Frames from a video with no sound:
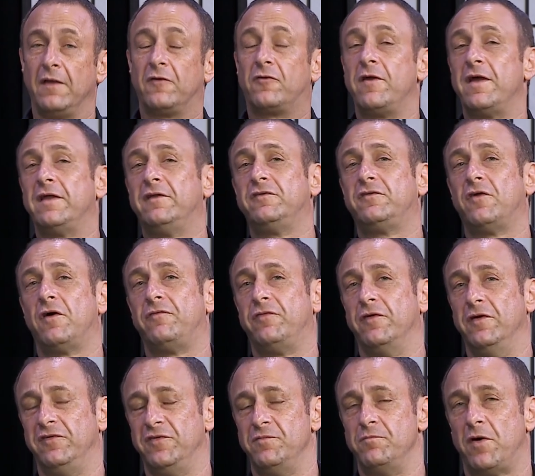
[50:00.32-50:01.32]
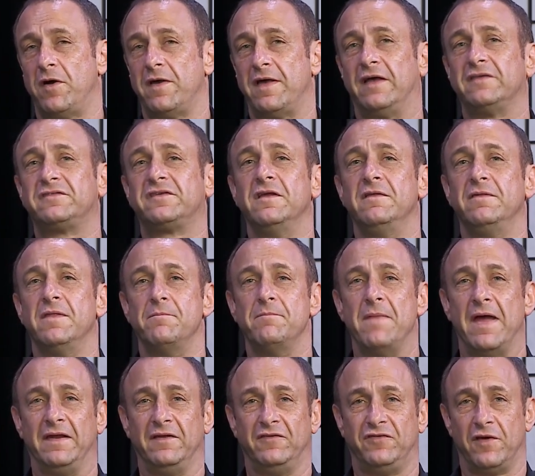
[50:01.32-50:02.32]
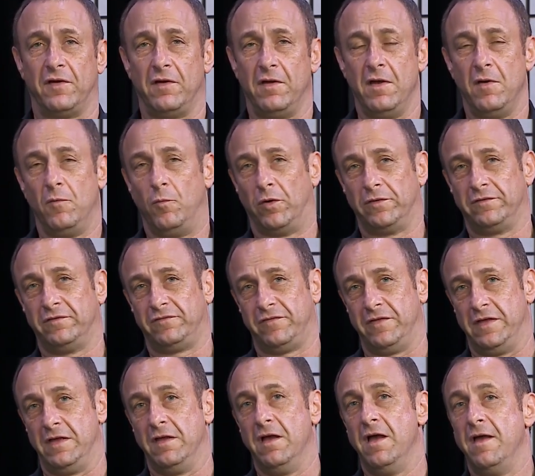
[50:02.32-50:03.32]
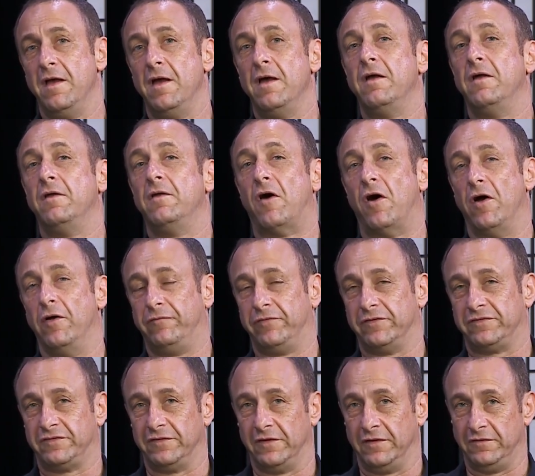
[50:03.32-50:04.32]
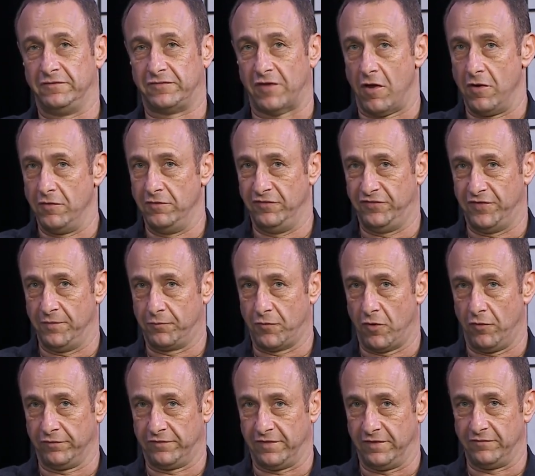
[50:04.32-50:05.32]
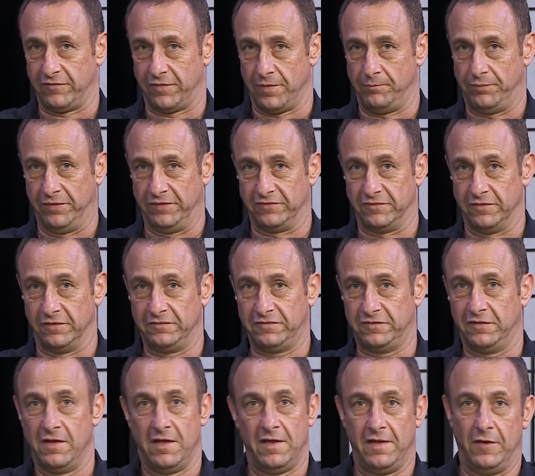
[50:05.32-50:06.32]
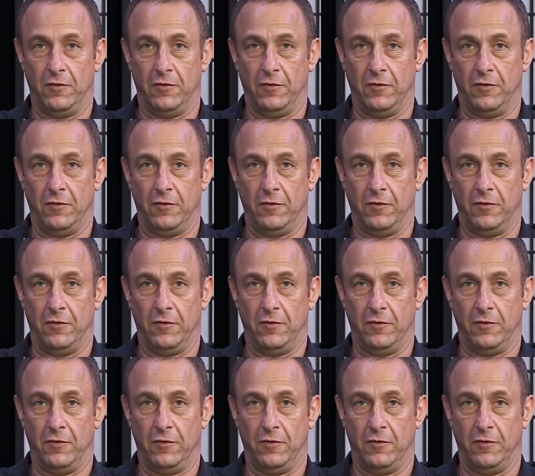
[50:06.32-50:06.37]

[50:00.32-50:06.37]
create a diversion by asking the manager what is the overseas ownership content of the business.